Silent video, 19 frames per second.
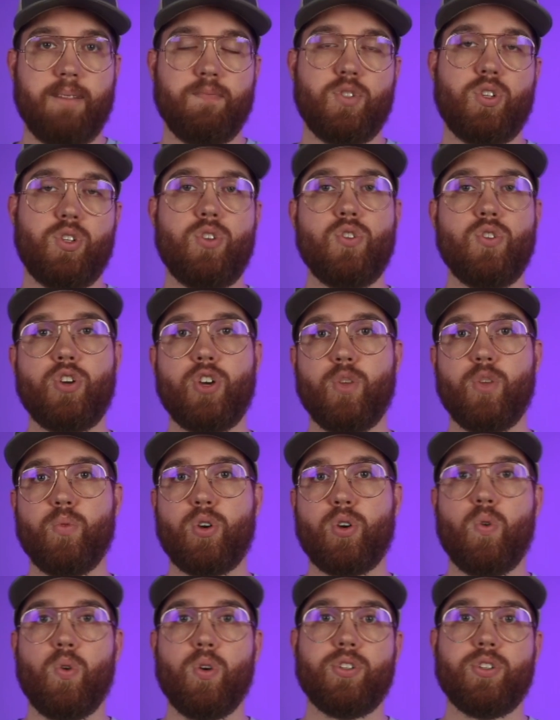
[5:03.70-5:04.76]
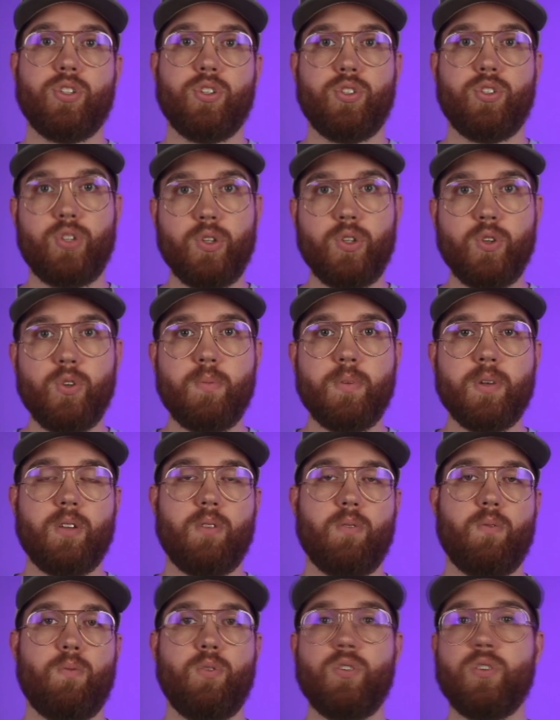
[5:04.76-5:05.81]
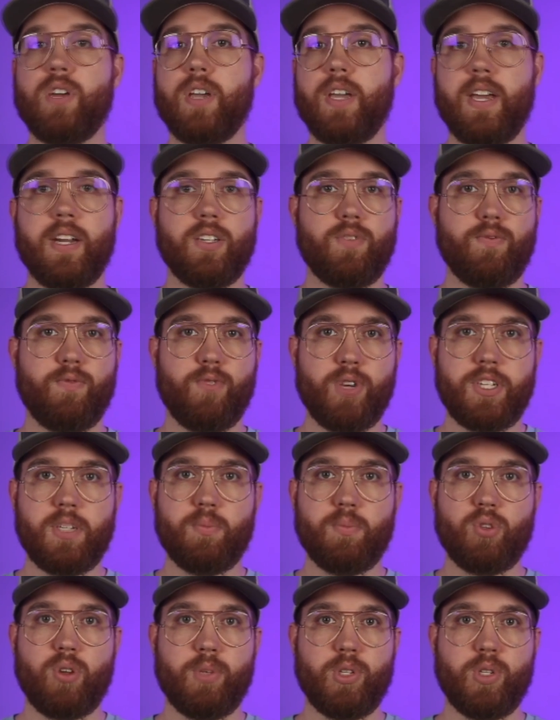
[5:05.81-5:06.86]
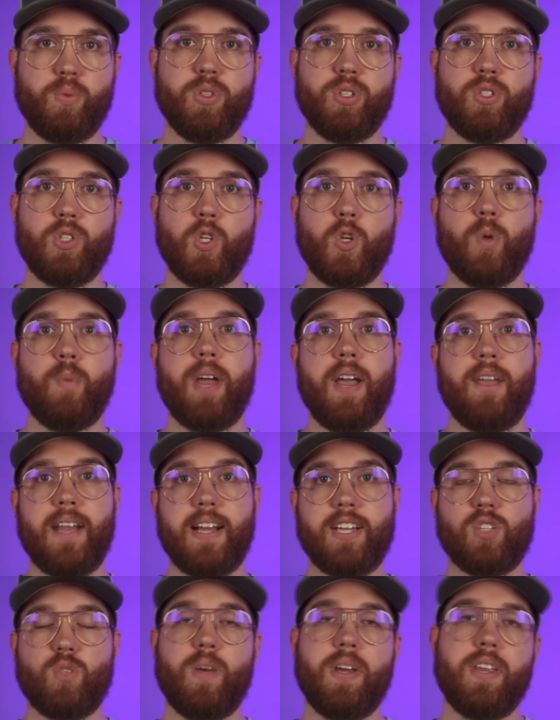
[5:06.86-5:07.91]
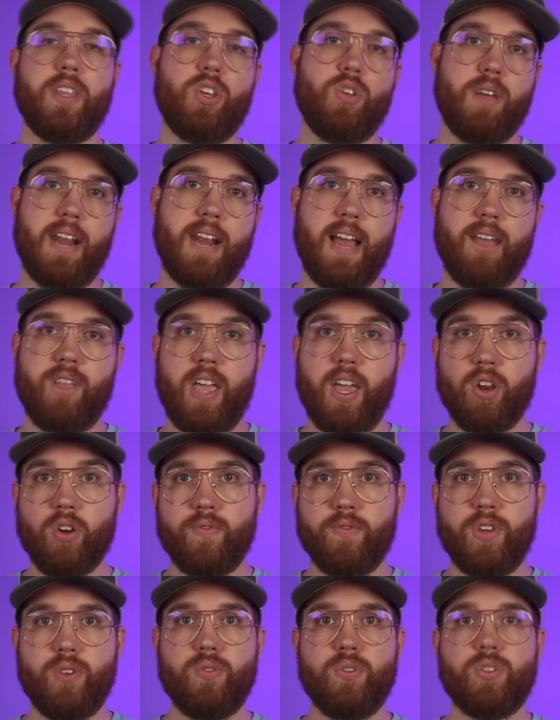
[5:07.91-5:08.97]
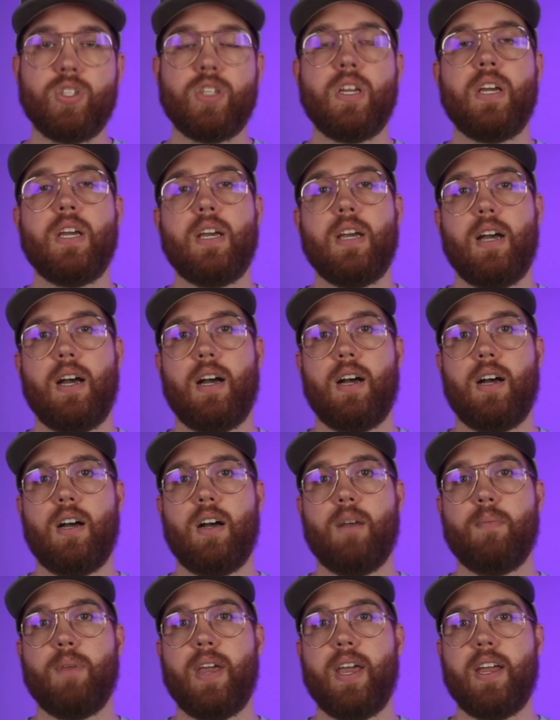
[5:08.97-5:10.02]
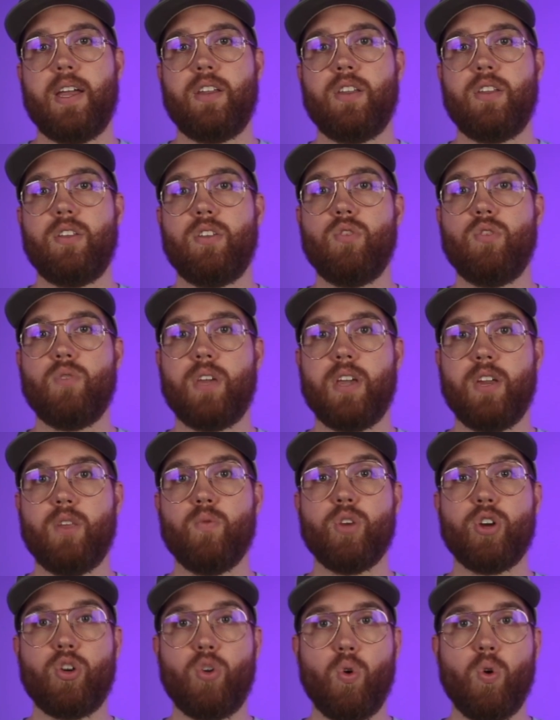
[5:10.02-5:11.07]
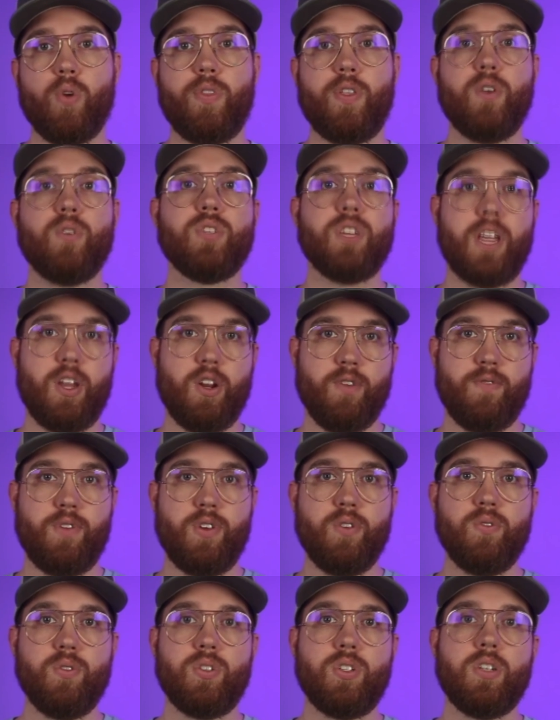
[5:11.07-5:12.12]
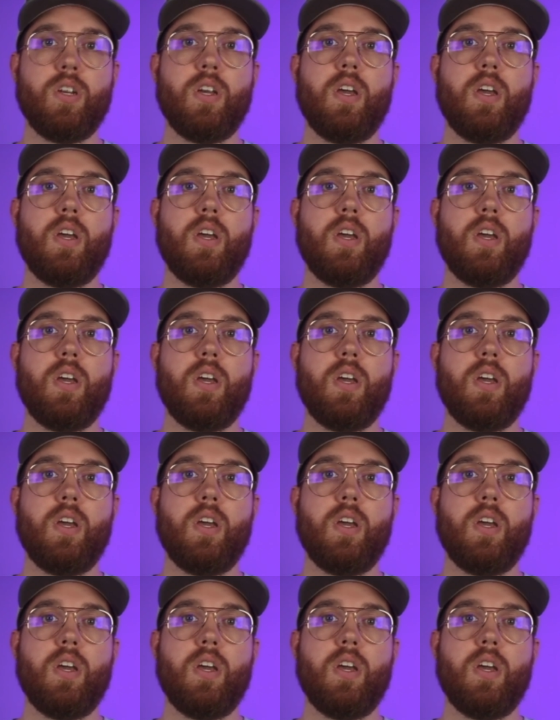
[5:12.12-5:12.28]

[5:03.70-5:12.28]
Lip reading: So you could record to Zoom, or you can get a free subscription with Zoom, and that's a way that you can have interviews, and you can record those interviews.